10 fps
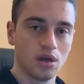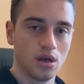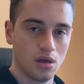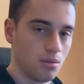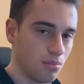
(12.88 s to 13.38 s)

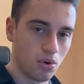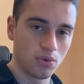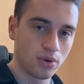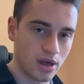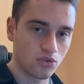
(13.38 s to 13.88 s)
more, you
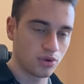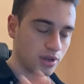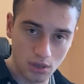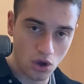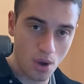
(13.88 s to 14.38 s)
can
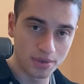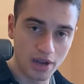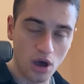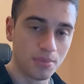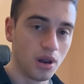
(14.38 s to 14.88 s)
actually comment
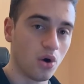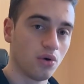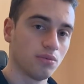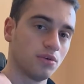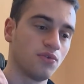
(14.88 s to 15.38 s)
down
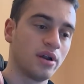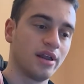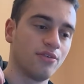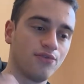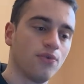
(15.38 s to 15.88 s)
below if you want
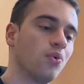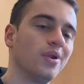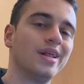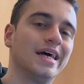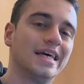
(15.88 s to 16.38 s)
a
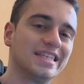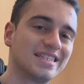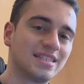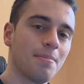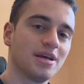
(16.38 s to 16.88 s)
full
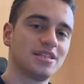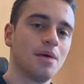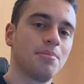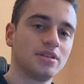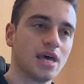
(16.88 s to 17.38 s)

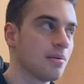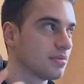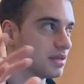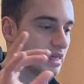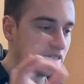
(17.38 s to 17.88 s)
step-by-step in
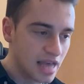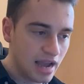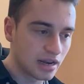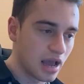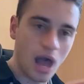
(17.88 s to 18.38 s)
depth,
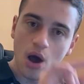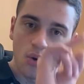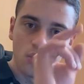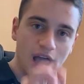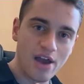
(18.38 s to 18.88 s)
exactly
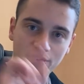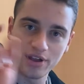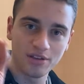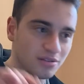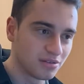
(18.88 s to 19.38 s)
how
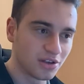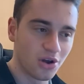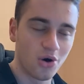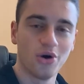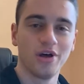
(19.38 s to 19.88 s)
every
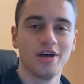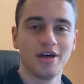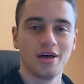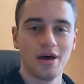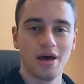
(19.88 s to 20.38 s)

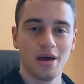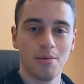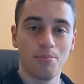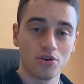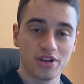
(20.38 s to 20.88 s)

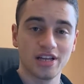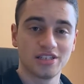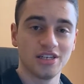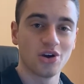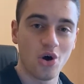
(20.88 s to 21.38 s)
box that I
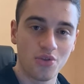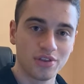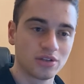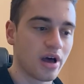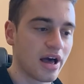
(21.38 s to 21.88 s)
tick on the
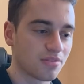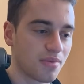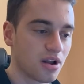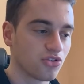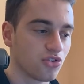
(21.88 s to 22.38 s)
TikTok Ads
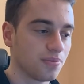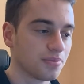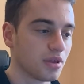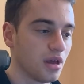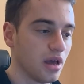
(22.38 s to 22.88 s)
Manager.
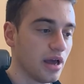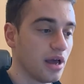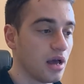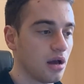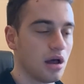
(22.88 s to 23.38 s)

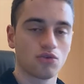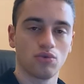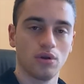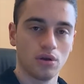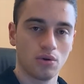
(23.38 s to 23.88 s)

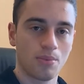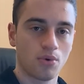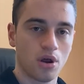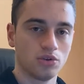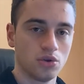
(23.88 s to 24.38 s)
I'm
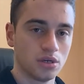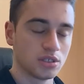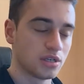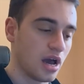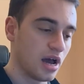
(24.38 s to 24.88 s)
going to do
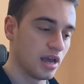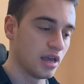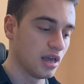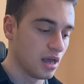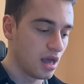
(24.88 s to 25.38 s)
this. I
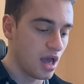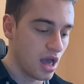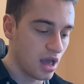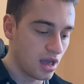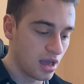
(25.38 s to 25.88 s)

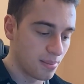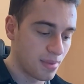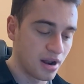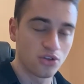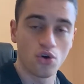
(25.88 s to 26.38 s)

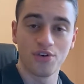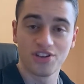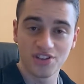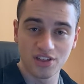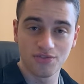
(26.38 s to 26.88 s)
manage over
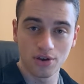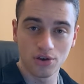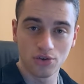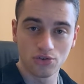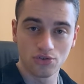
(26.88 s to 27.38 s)
6 figures